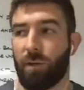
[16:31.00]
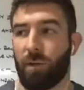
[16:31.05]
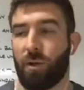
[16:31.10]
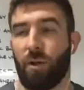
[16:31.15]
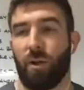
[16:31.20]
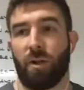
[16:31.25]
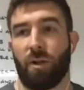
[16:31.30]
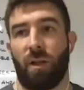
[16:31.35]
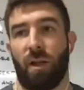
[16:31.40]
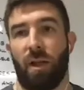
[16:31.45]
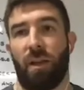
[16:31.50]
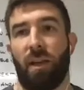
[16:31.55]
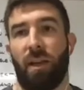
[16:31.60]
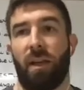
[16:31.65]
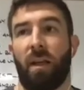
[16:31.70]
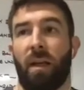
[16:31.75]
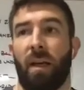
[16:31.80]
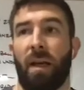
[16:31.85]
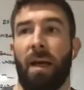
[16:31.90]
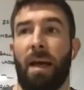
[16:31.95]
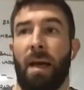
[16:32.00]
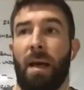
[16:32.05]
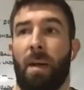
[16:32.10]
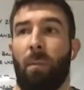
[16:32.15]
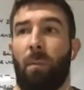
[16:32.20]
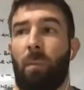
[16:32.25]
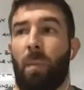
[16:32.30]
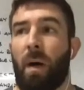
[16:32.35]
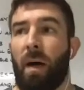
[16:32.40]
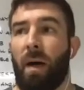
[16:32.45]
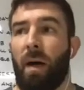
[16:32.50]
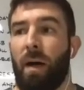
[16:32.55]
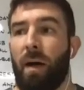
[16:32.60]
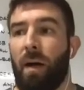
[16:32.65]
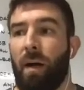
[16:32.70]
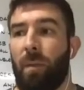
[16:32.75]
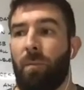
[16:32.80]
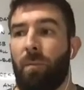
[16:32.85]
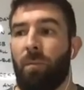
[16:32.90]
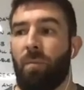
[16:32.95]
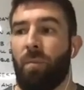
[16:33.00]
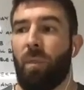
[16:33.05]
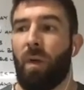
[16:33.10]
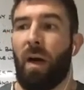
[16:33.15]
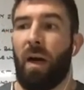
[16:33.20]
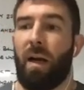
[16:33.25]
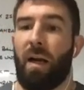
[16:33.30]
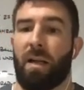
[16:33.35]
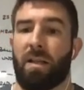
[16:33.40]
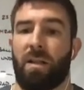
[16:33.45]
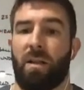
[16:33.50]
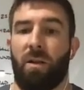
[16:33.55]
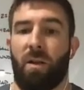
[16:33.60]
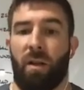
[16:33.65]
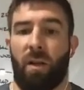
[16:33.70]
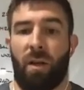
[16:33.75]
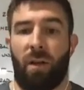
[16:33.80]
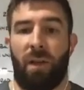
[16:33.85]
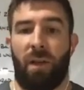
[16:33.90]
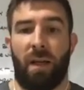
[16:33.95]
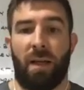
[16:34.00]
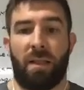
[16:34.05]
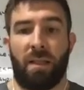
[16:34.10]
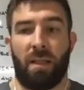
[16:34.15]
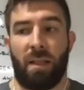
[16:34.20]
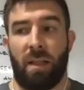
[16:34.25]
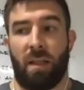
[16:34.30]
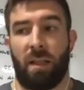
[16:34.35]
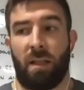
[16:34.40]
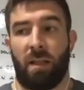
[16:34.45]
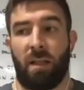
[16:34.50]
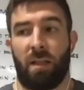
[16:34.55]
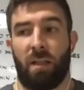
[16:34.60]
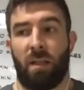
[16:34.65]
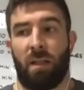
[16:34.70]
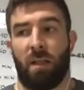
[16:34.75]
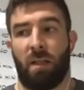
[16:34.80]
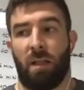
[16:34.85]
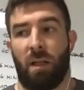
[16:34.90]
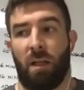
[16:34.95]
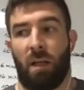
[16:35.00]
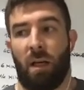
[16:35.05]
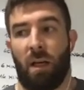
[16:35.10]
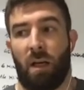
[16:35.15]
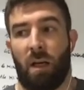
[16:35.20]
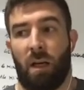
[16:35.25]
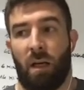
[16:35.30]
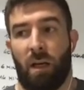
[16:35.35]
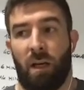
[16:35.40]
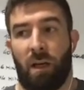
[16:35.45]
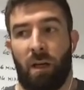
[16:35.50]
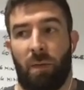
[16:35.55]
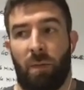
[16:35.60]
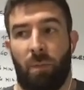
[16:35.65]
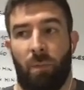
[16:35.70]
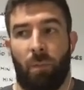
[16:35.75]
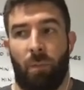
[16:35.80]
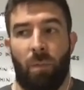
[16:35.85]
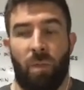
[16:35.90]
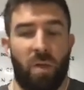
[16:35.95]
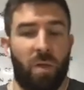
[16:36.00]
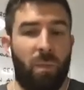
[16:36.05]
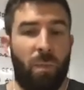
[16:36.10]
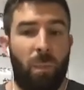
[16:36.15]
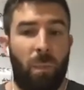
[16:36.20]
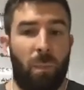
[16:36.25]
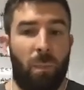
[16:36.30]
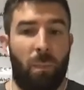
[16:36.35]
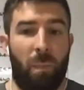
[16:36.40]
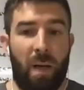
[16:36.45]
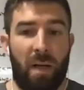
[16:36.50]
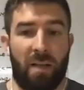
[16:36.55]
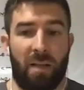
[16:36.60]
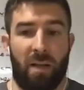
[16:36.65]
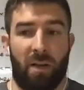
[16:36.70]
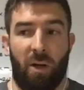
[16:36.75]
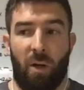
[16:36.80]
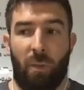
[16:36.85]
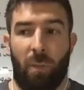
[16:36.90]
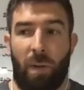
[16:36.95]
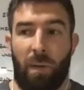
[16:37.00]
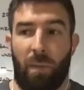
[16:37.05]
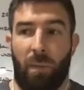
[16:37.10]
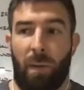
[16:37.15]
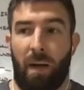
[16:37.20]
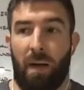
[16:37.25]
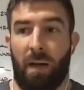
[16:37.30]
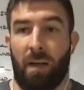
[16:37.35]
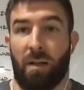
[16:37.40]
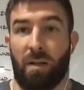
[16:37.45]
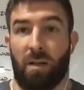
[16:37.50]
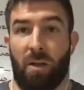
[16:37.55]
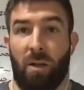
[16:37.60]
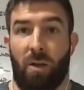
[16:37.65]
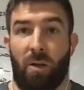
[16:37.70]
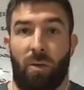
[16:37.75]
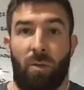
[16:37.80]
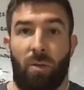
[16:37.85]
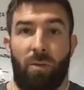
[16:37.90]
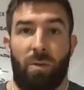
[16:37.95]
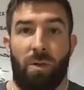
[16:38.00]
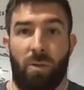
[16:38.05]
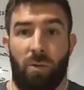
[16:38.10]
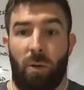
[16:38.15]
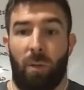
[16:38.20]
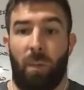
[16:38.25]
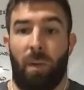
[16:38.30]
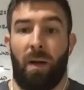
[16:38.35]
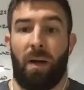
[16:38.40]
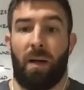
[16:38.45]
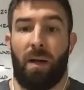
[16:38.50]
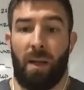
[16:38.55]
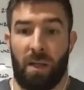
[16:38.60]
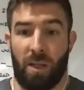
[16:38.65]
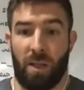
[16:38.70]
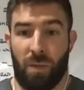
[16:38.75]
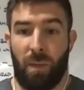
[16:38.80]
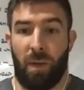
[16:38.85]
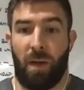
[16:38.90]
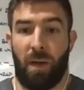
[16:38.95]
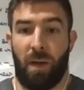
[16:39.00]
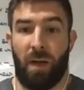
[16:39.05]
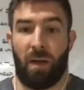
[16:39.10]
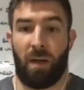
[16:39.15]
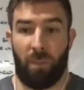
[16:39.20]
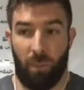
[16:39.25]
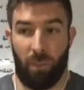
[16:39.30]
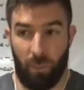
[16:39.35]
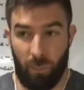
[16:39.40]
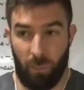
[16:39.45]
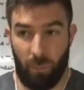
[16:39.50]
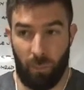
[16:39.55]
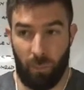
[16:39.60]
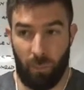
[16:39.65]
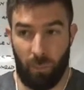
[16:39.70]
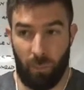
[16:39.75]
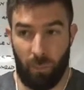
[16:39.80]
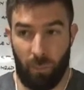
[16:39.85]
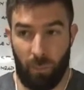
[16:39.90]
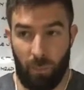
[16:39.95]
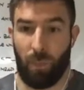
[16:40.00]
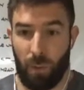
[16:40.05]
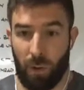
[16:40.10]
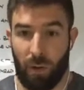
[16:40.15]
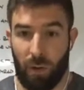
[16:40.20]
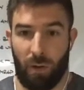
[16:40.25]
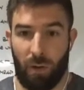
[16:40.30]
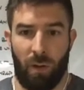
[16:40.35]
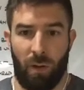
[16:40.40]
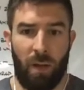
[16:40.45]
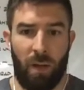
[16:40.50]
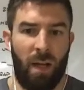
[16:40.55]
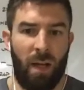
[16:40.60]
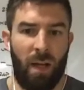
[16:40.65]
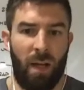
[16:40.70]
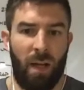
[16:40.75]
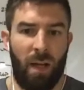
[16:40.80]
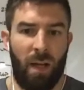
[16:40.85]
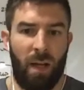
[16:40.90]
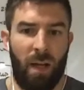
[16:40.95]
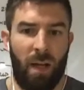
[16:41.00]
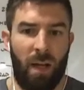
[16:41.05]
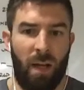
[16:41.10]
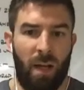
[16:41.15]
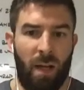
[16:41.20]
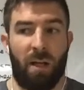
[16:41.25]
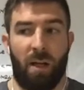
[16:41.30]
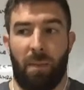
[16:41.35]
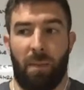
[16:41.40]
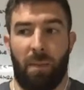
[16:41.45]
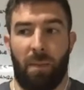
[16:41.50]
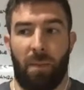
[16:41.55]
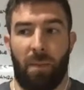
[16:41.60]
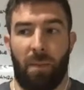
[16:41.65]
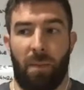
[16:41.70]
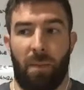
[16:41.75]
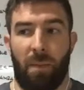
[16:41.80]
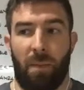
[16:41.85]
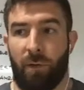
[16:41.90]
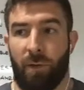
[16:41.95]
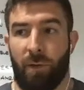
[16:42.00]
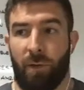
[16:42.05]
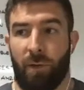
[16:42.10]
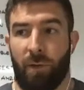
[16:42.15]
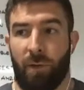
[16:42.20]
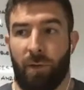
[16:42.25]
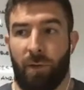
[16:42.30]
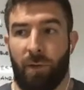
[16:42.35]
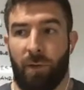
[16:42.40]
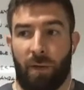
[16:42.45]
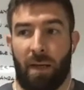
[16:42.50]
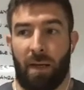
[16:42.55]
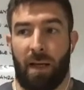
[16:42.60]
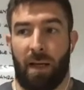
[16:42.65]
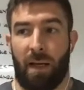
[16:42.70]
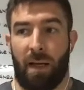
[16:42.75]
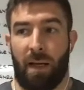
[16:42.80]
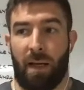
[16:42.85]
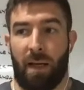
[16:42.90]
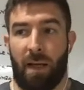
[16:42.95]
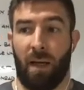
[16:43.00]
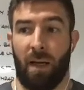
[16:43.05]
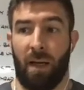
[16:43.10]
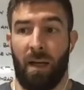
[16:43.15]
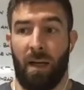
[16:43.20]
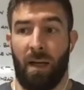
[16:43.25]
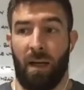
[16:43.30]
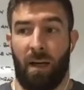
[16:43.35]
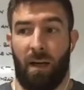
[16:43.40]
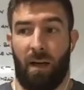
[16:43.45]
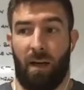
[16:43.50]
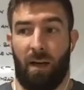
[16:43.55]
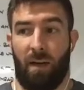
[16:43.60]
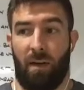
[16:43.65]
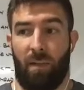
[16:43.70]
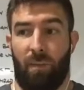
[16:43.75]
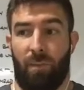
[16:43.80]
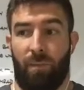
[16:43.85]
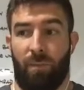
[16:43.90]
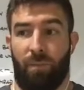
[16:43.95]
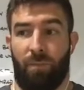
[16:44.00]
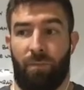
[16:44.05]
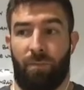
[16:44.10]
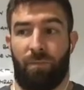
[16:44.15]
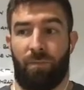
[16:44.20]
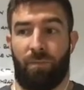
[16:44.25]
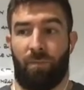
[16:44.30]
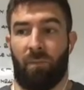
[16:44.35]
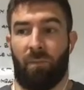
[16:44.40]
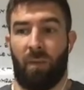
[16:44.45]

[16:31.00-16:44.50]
sure. So I think I like to look at things in just basic compound patterns. So squat pattern, hinge pattern, push, pull, and then a certain amount of carry. And